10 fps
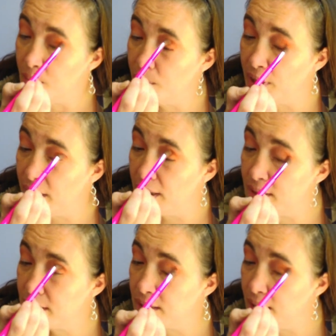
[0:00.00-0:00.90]

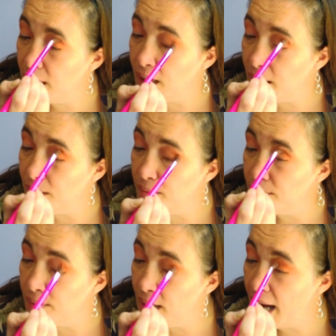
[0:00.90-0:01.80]
but
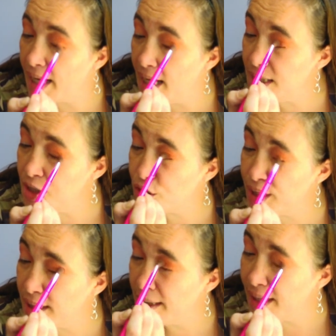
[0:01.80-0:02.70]
I kind of
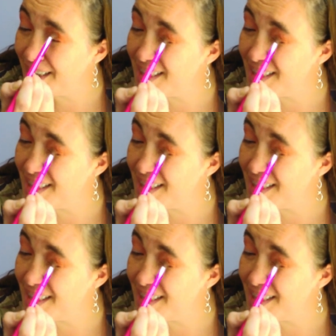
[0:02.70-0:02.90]
treat it like